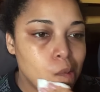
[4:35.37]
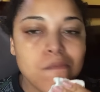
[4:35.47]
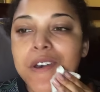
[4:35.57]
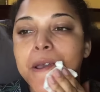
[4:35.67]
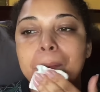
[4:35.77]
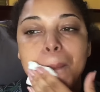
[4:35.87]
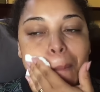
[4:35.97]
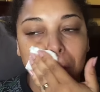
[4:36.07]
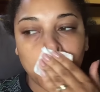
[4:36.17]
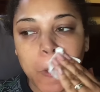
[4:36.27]
But
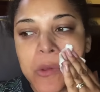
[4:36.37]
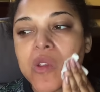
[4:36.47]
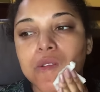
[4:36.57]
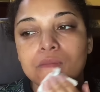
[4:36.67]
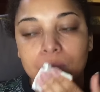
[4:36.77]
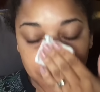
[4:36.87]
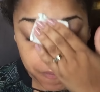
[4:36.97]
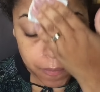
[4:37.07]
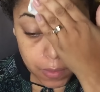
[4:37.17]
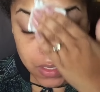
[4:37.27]

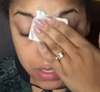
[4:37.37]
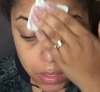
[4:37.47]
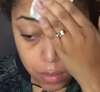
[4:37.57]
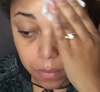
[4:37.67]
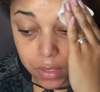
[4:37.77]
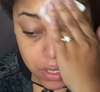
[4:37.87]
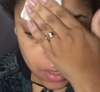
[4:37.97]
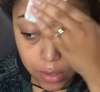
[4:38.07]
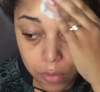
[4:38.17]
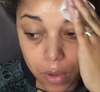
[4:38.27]
this is some
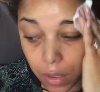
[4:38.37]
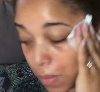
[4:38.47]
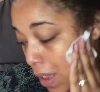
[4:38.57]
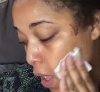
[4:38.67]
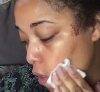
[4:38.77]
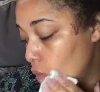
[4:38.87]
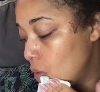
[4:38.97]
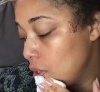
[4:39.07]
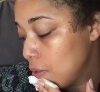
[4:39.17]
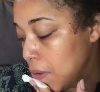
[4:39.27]
micellar water with olive
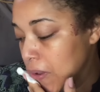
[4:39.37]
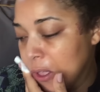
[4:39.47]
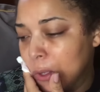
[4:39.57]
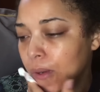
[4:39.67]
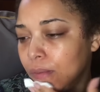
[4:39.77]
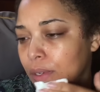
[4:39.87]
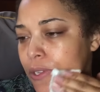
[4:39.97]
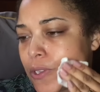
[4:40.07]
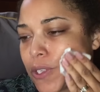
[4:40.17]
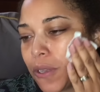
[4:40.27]
oil and
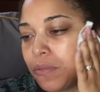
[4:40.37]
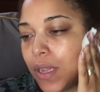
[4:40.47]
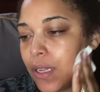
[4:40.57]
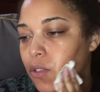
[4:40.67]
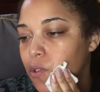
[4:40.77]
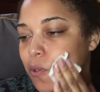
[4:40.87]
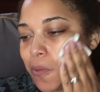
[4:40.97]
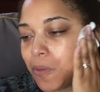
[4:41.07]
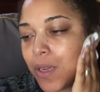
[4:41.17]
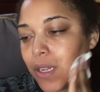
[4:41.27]
some natural
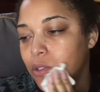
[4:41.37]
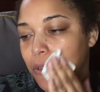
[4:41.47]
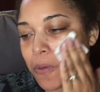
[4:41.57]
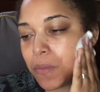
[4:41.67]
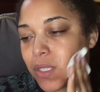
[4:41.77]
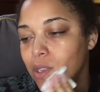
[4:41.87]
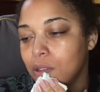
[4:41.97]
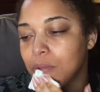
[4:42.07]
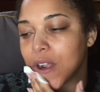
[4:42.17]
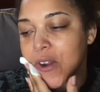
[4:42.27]

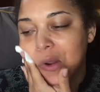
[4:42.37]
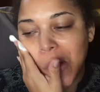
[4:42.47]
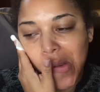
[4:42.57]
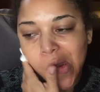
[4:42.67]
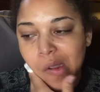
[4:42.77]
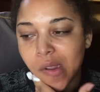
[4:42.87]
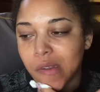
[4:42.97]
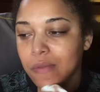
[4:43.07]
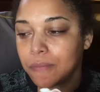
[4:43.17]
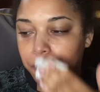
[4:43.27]
micellar water,
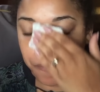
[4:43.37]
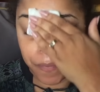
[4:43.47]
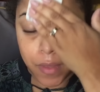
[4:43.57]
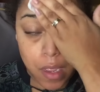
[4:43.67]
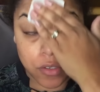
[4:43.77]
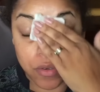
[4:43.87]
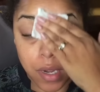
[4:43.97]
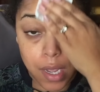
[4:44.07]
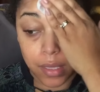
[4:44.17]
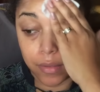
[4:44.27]
natural
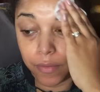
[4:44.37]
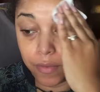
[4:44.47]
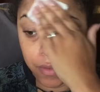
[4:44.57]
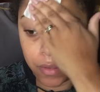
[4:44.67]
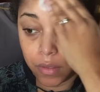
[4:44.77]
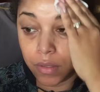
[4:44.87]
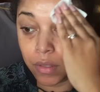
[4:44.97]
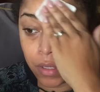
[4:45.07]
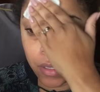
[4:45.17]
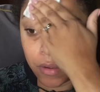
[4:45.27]
olive
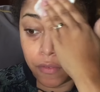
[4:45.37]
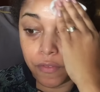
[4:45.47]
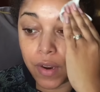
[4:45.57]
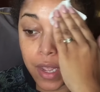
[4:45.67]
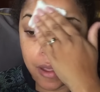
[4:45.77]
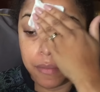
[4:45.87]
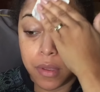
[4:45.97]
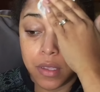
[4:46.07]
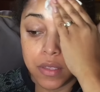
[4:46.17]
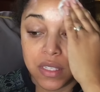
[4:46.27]

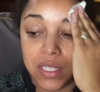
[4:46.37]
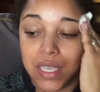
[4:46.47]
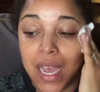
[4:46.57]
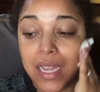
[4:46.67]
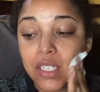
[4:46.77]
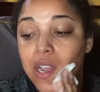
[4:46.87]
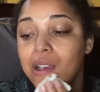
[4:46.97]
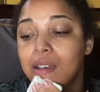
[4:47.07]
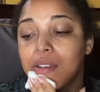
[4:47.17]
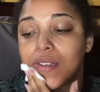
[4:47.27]
from
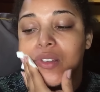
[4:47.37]
Ziaja.